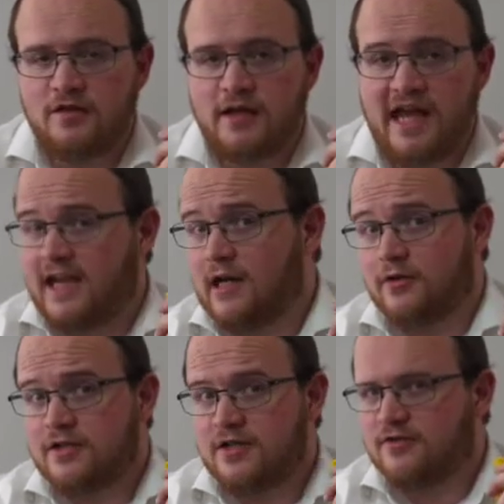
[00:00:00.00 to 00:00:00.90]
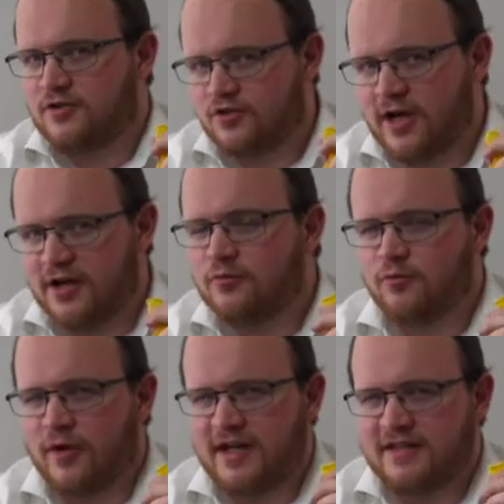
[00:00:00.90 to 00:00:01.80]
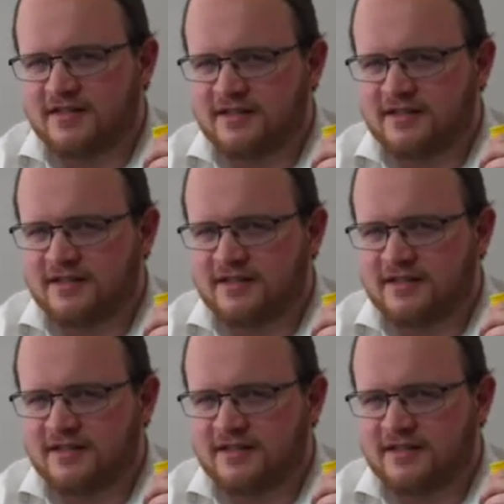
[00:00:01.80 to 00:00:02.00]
hang out near the dryer right as